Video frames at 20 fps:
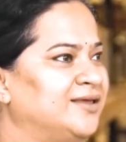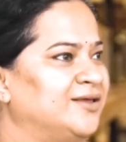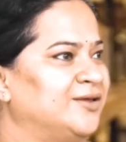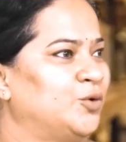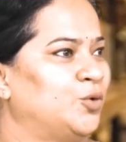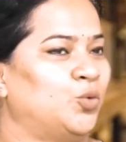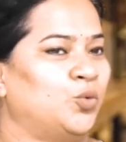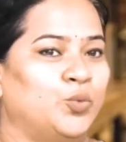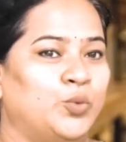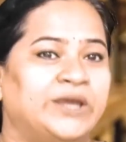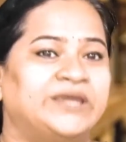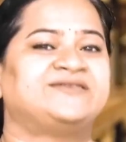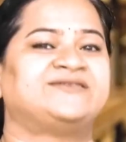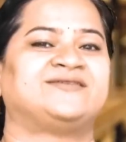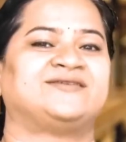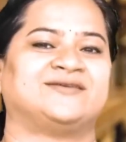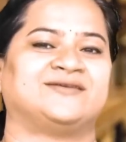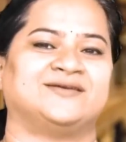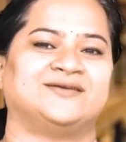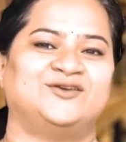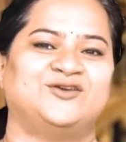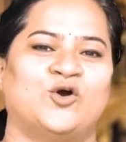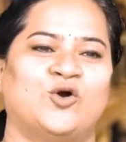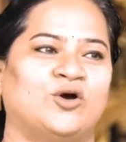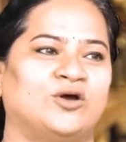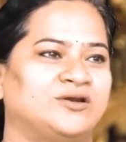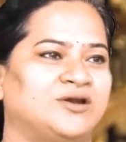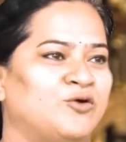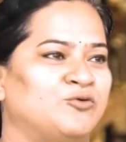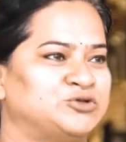with
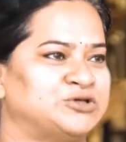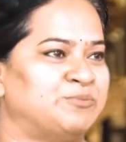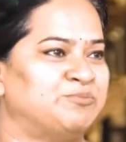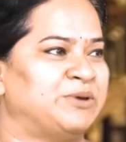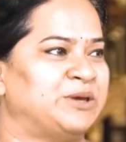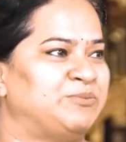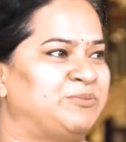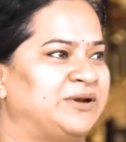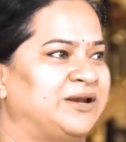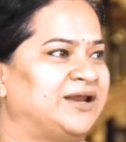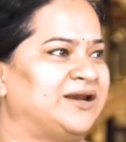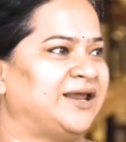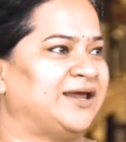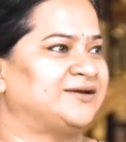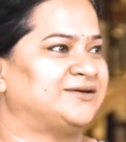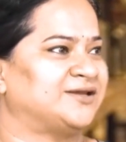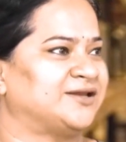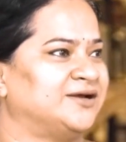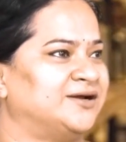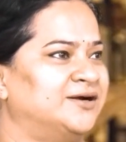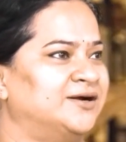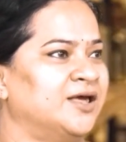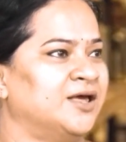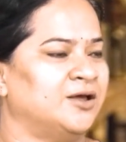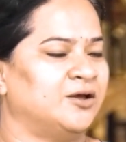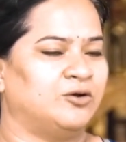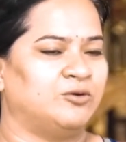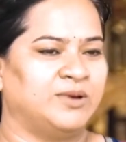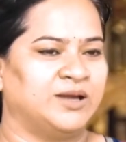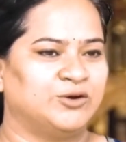your, now some people are like triggered,
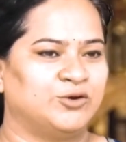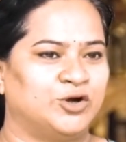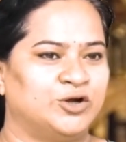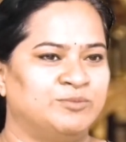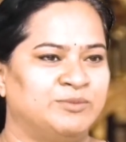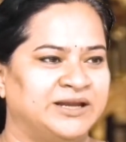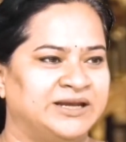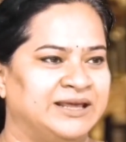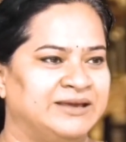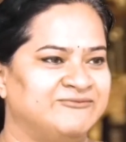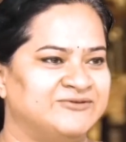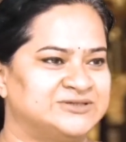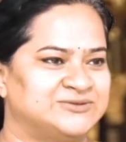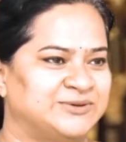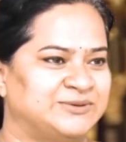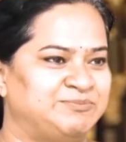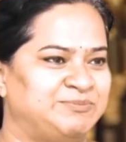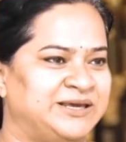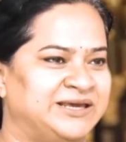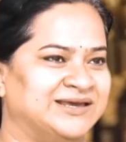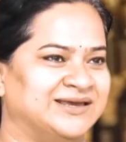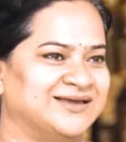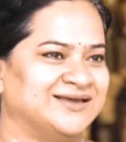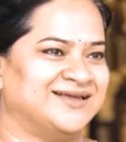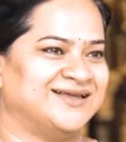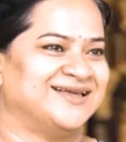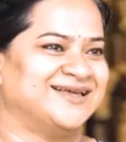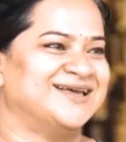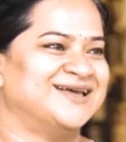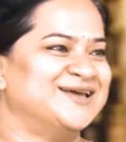oh my God, my name is with P.
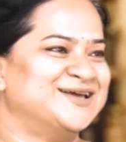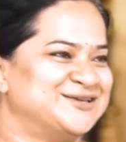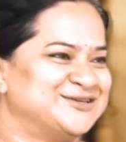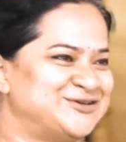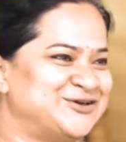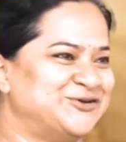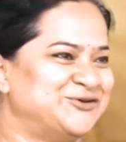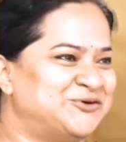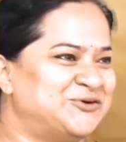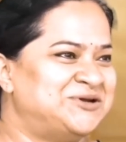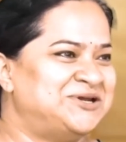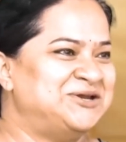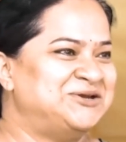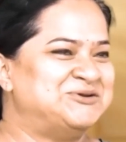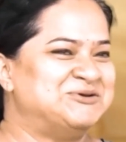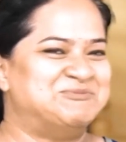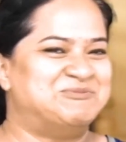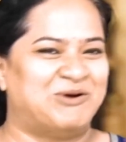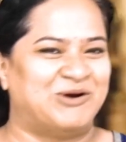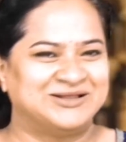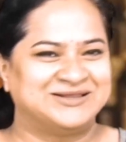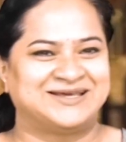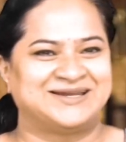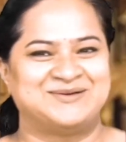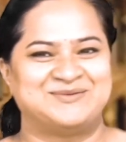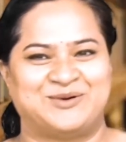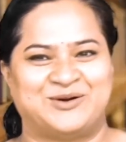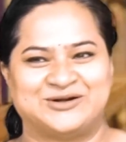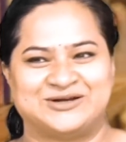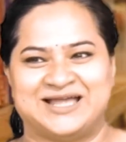So you don't need to bother
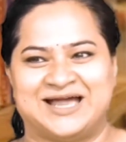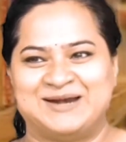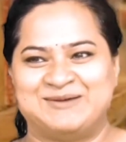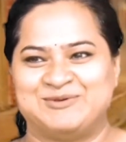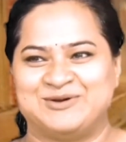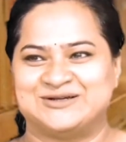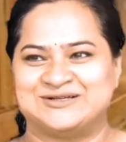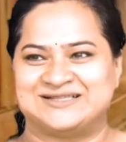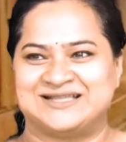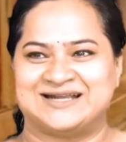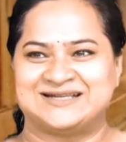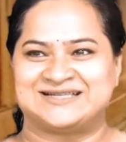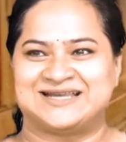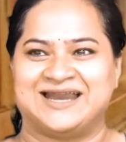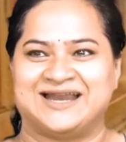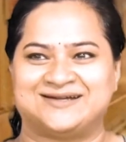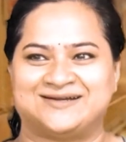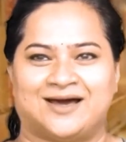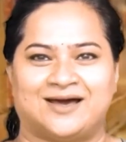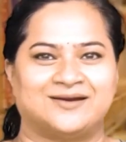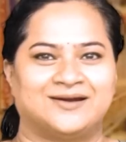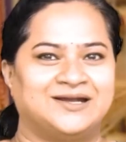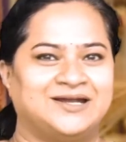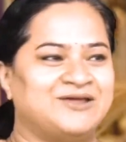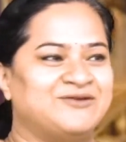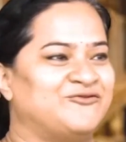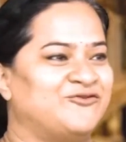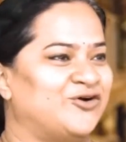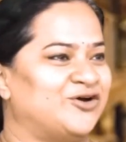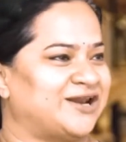about that because that's like
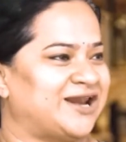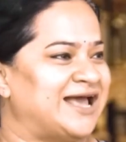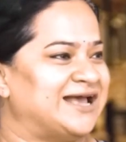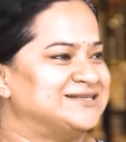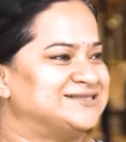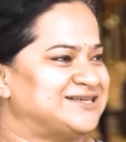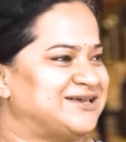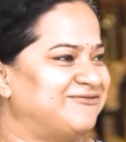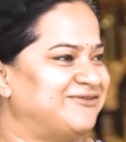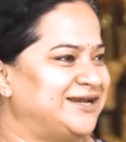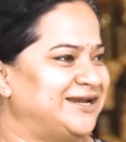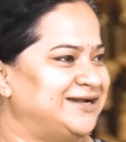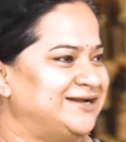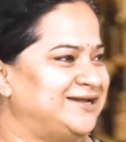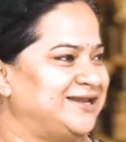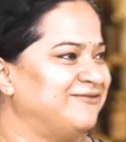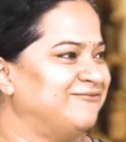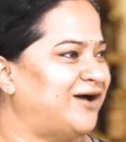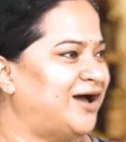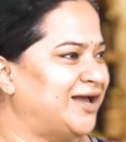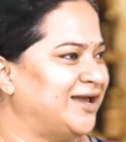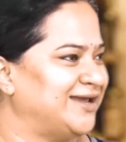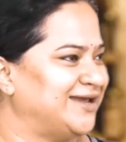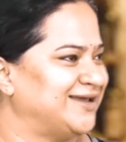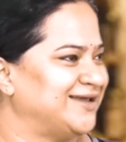targeting for rank 780. Why?